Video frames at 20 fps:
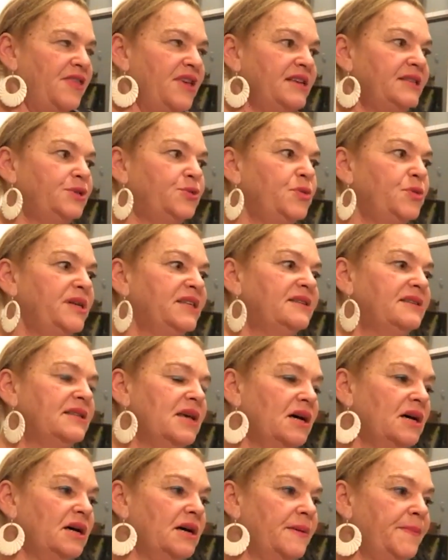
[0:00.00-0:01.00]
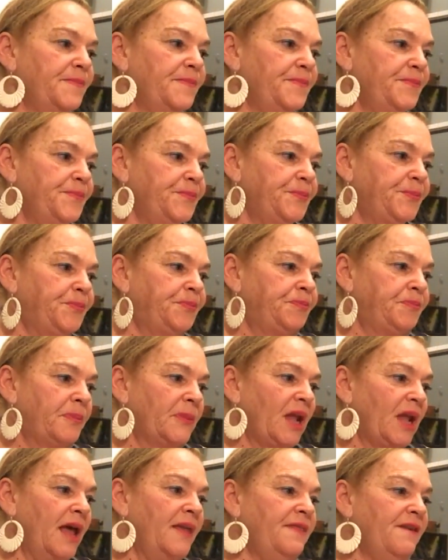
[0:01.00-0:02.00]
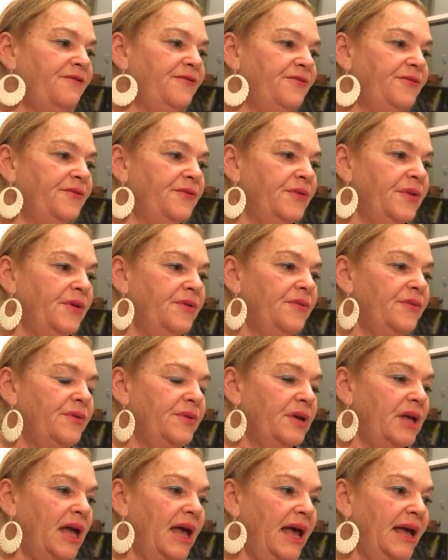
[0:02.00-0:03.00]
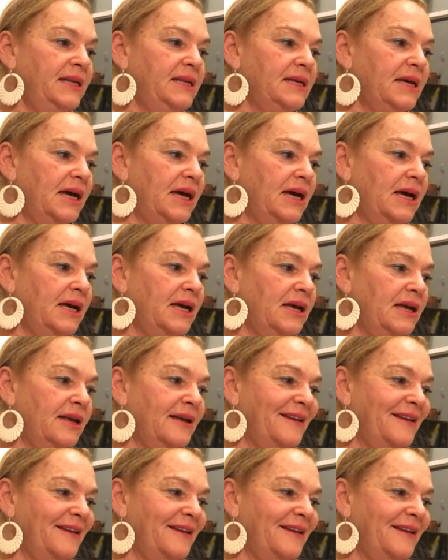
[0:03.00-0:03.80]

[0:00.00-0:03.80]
This was the, um, and the, and uh,